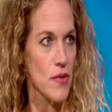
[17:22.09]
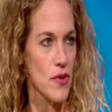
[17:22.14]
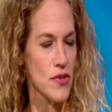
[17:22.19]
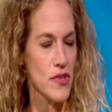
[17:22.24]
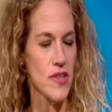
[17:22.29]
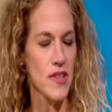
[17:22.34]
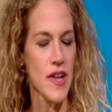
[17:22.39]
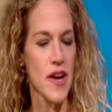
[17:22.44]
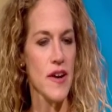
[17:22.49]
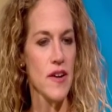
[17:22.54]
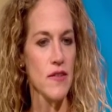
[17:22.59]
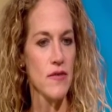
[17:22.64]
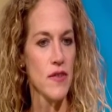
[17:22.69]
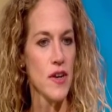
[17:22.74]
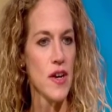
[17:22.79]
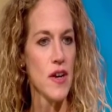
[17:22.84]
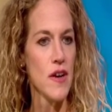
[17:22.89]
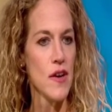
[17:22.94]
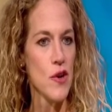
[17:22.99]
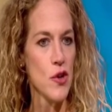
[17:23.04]
There's a lot of
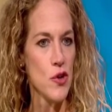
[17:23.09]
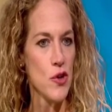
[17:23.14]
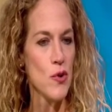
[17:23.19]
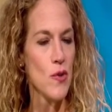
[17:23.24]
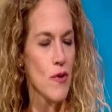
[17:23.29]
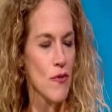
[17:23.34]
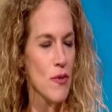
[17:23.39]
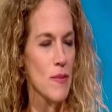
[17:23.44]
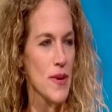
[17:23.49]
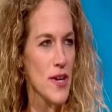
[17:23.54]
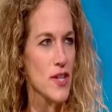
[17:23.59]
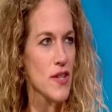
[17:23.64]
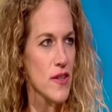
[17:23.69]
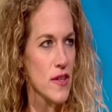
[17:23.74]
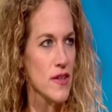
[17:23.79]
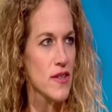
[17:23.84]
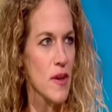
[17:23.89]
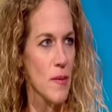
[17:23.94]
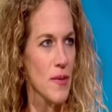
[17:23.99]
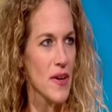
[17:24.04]
new information
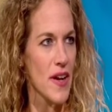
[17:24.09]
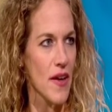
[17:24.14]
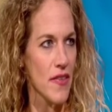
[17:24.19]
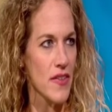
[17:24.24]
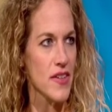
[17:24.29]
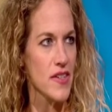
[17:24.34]
that's coming out